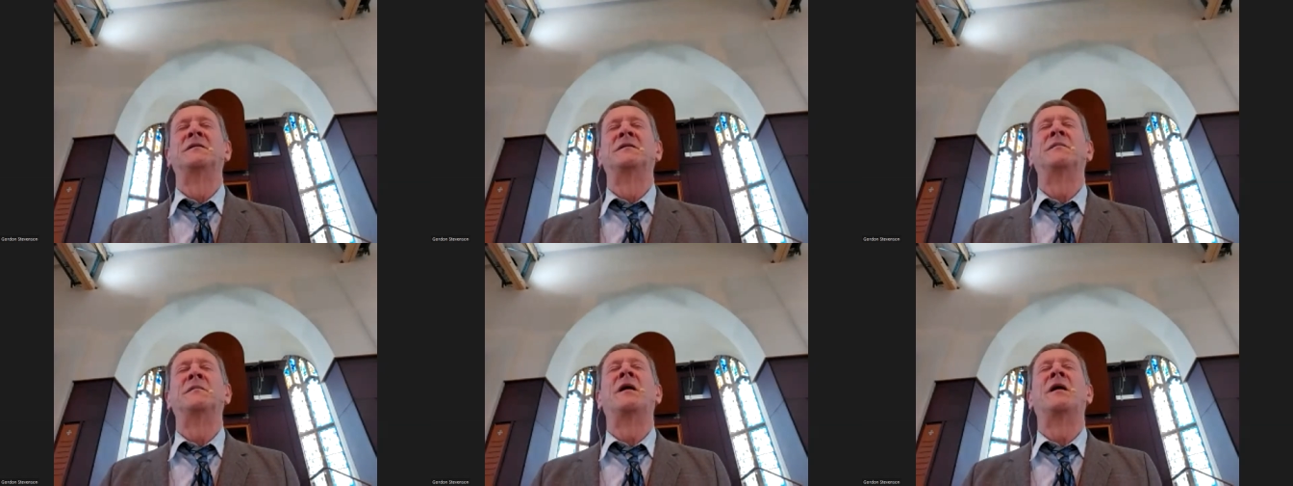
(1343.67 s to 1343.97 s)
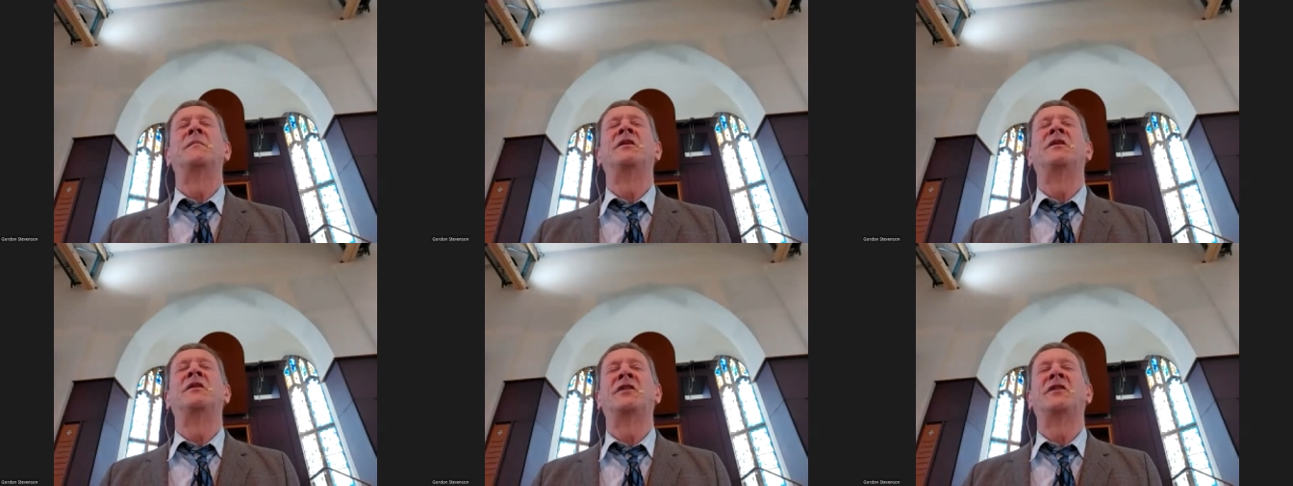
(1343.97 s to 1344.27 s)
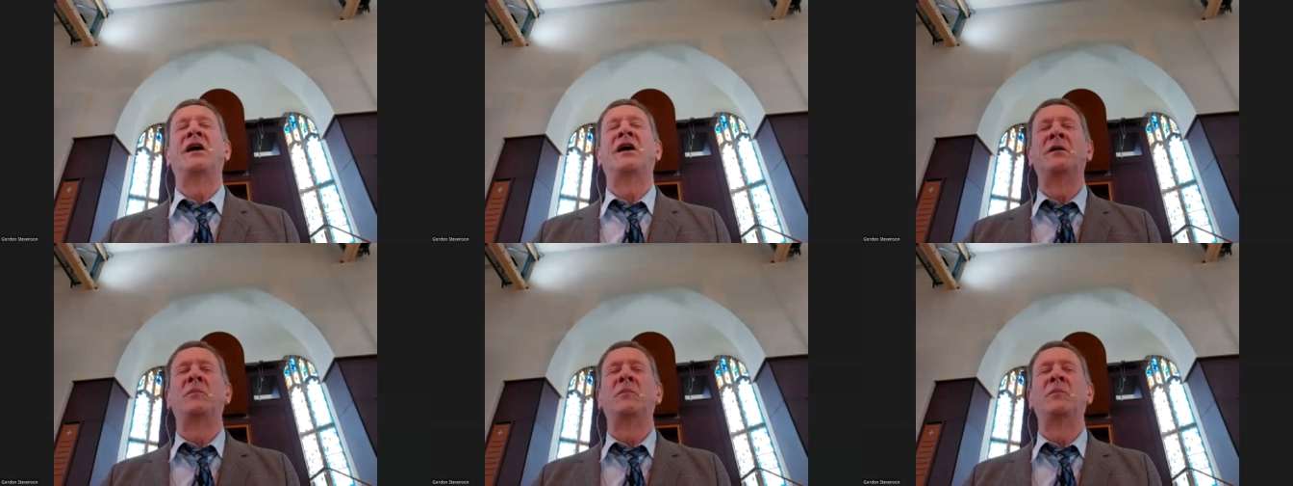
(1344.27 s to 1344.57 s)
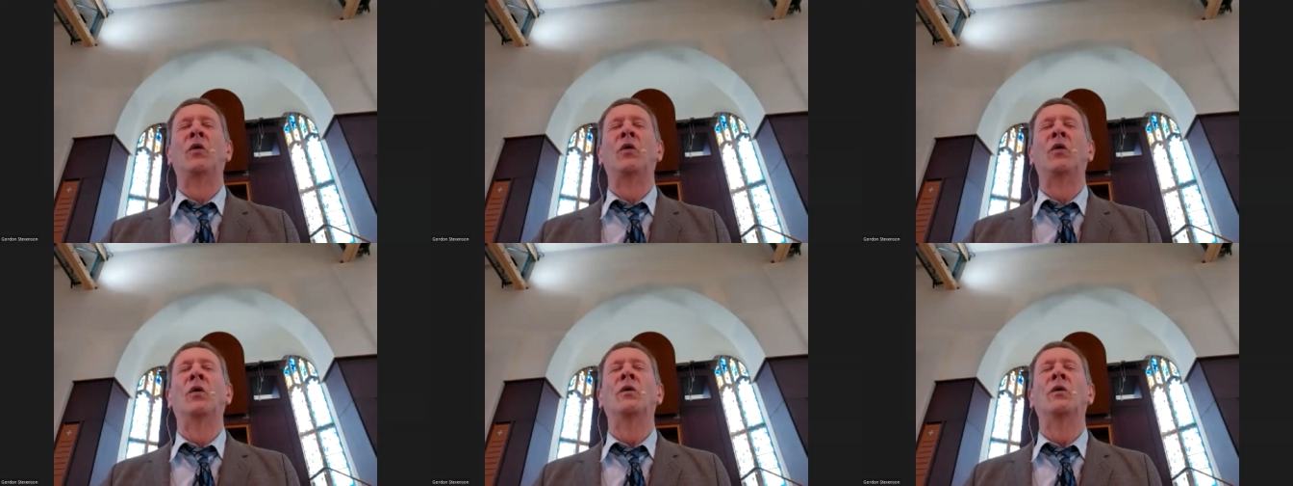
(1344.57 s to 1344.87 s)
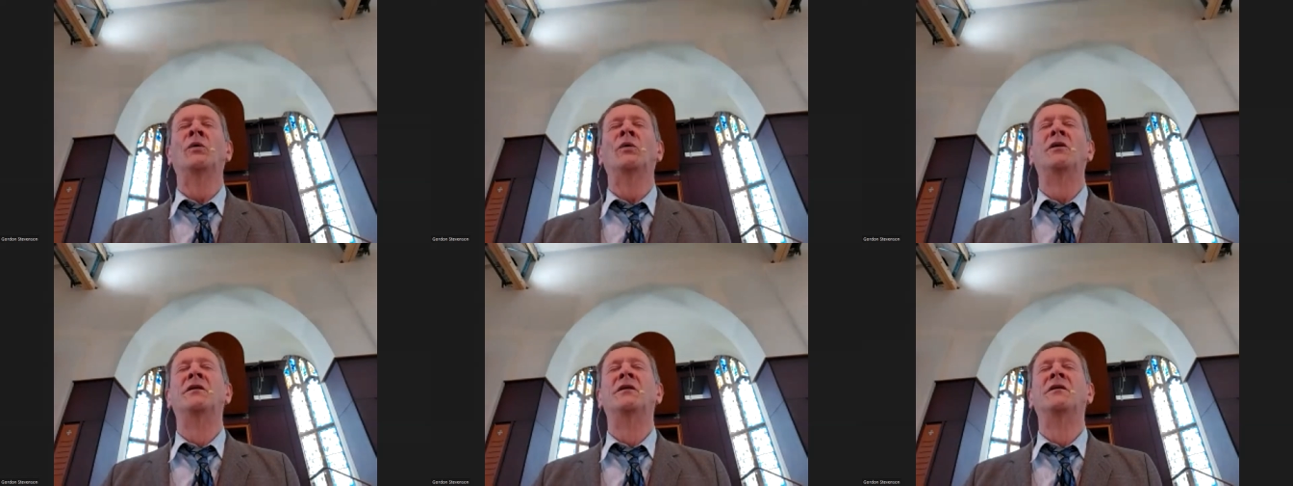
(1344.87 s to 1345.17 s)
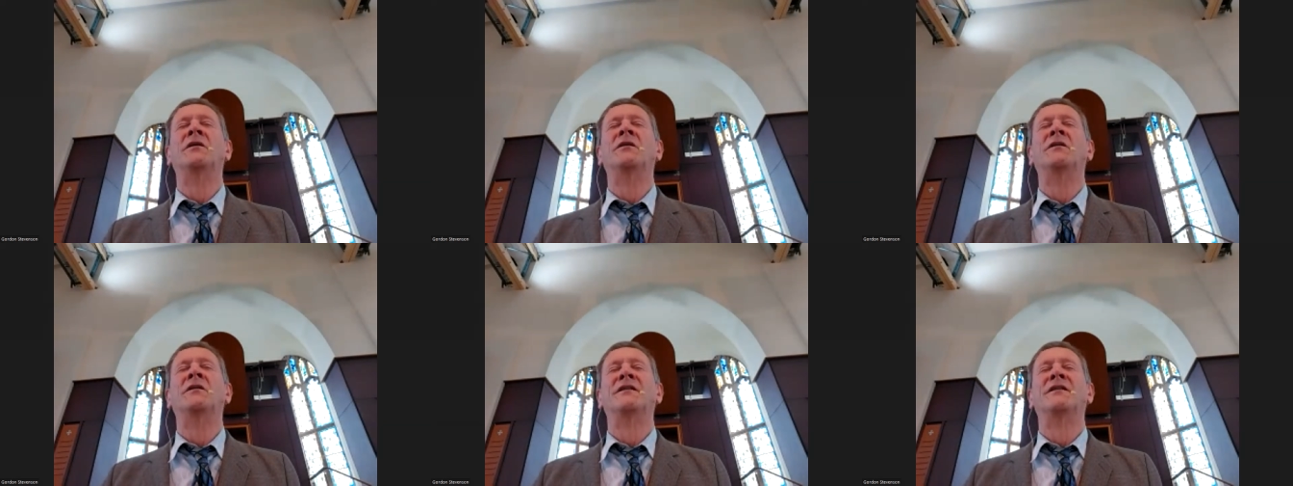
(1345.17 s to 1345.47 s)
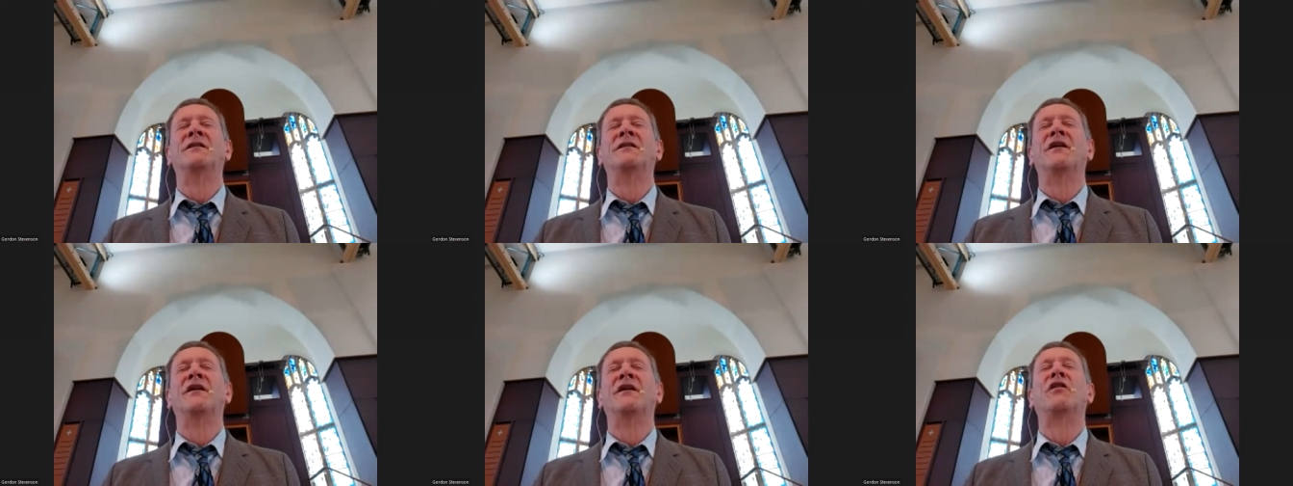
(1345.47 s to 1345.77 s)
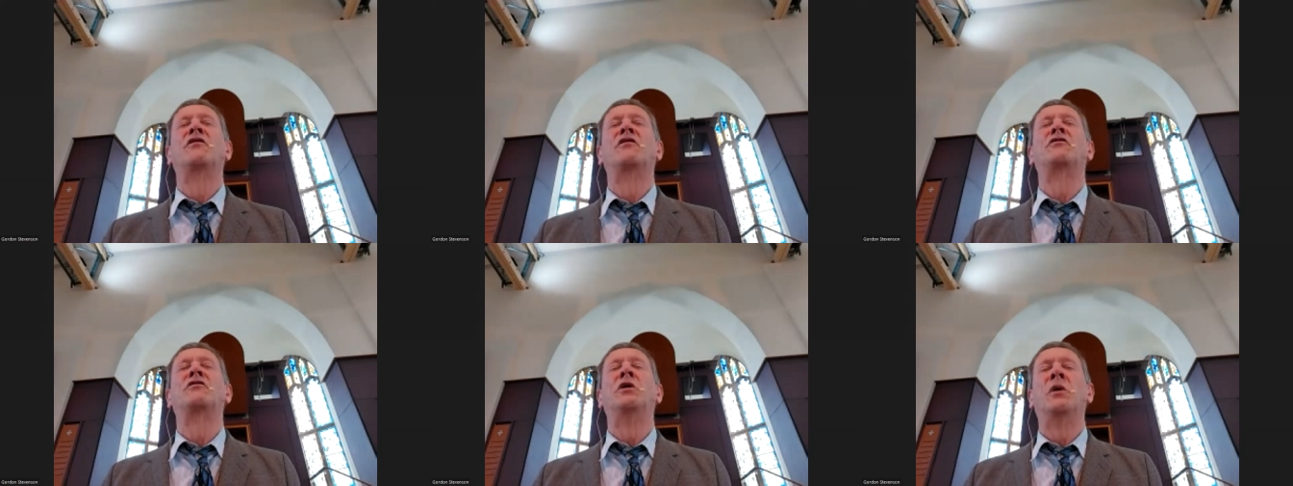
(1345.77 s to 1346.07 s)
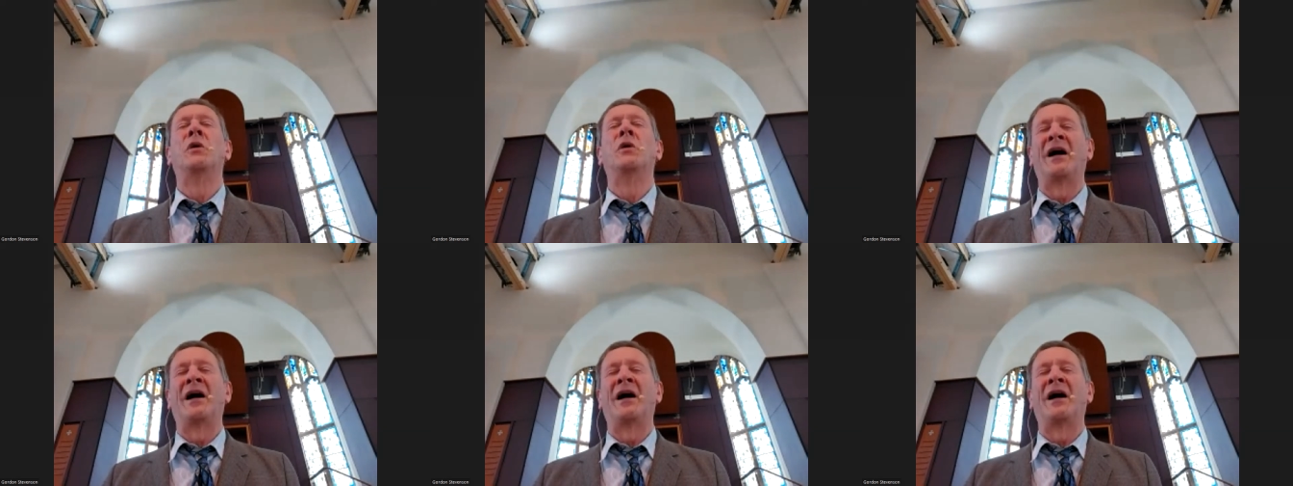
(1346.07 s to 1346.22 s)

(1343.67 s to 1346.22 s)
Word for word: might be shed abroad through